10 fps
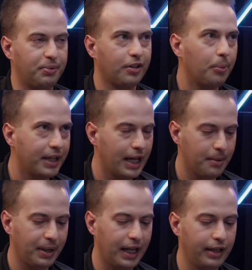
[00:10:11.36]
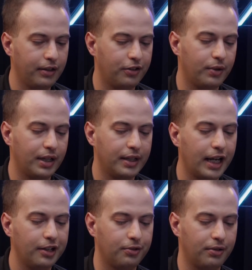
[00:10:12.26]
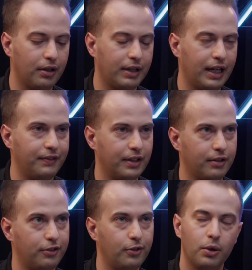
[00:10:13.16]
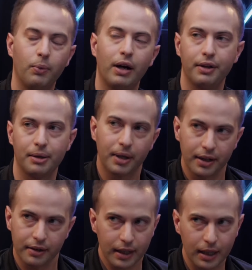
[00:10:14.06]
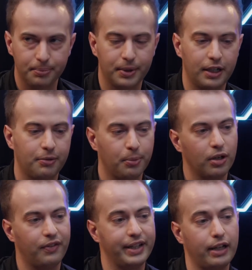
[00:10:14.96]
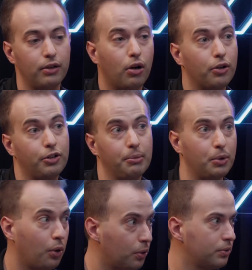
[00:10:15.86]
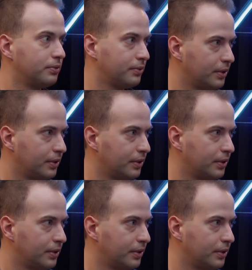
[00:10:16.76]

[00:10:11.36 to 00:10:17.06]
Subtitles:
Some campaigns you can gauge, okay, if this is doing well in the month or not, but it's more of like that long-term goal.